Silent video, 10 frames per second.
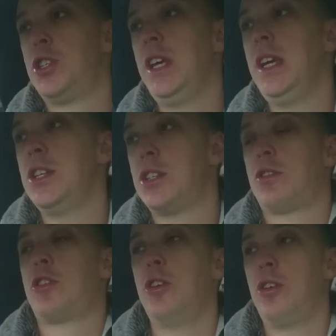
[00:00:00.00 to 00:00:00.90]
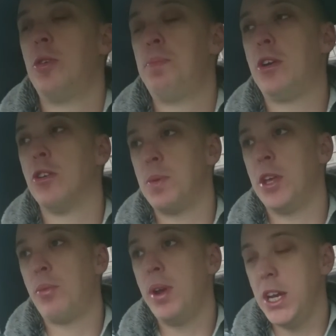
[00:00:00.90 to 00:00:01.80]
These could be caused
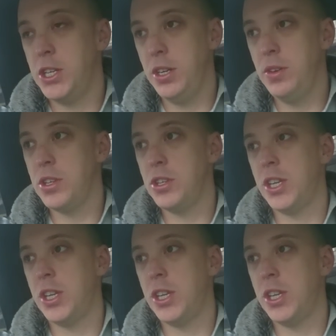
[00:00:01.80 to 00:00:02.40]
by three issues.